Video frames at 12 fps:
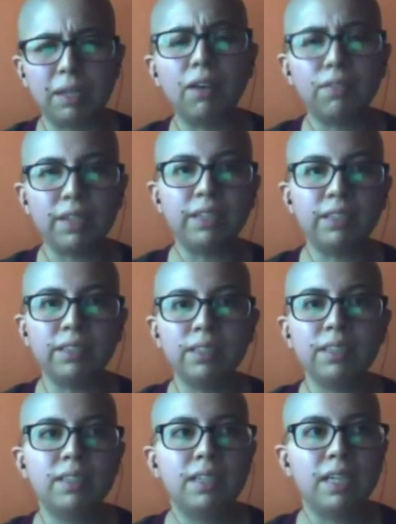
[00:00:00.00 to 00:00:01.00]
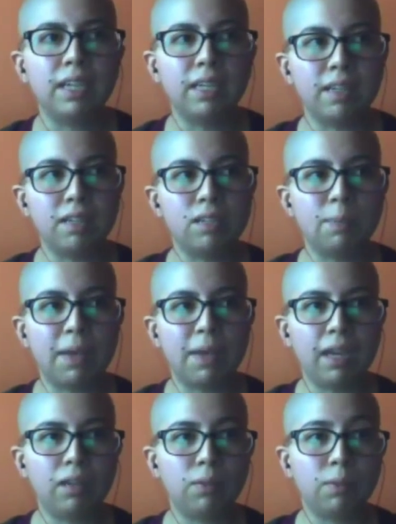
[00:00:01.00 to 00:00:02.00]
off air, it
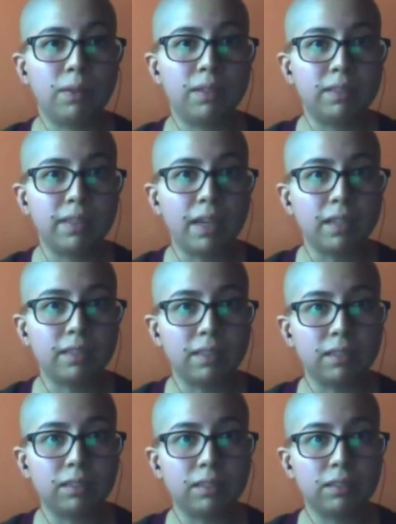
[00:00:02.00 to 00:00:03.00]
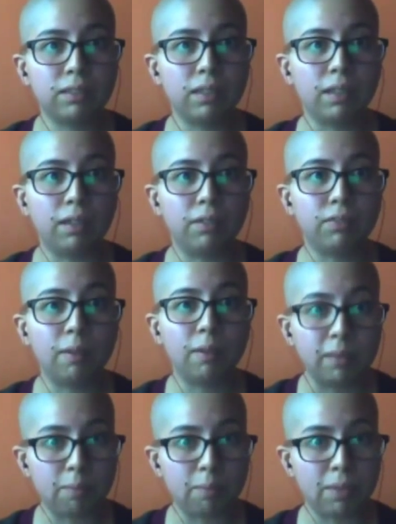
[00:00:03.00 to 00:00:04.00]
is paid with the taxes
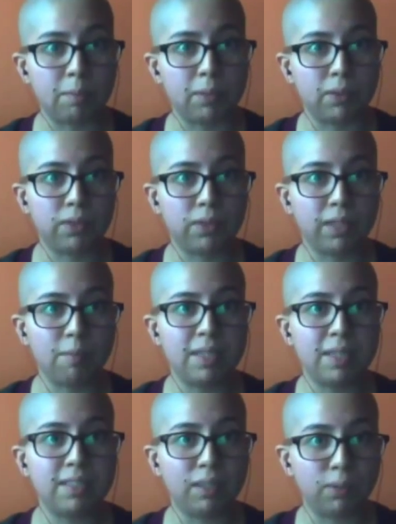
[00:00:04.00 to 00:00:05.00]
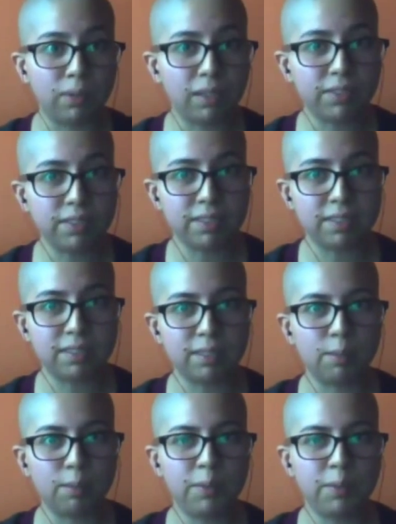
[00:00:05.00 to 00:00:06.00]
from the people. So that means that the welfare
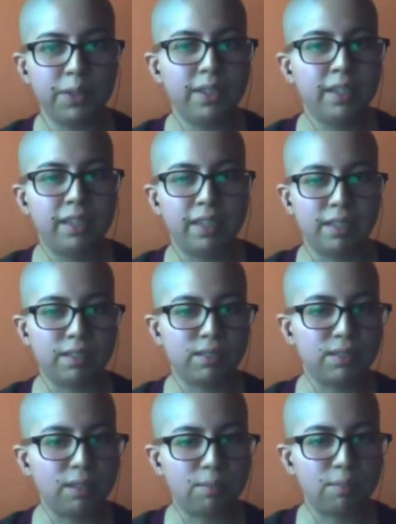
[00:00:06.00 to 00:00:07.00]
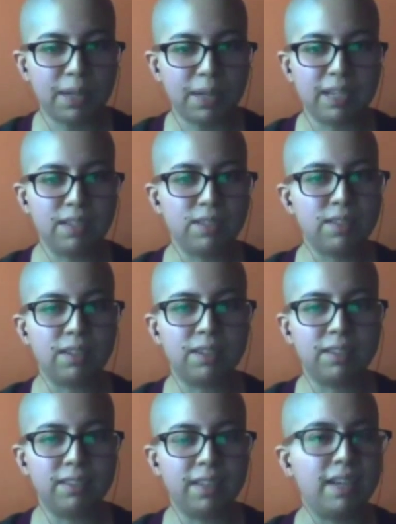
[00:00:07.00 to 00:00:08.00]
system is not based
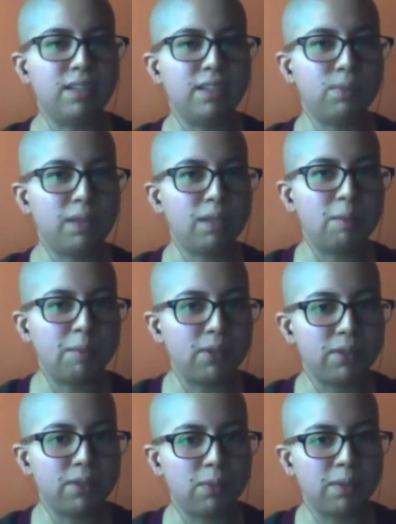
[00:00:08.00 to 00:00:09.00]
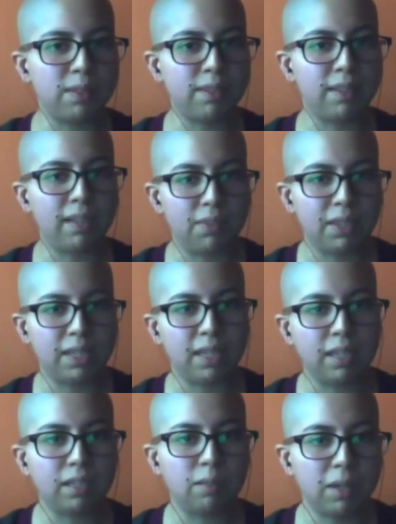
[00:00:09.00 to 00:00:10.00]
on, as we are proposing with the living
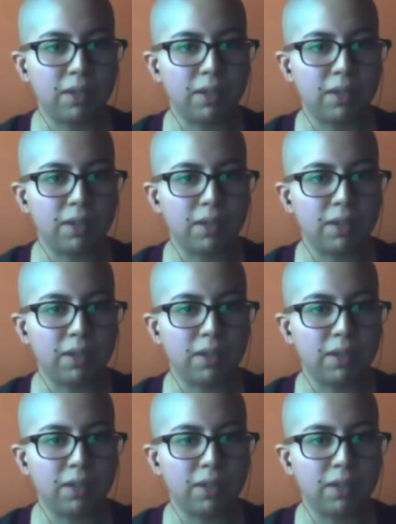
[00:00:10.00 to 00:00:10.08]
income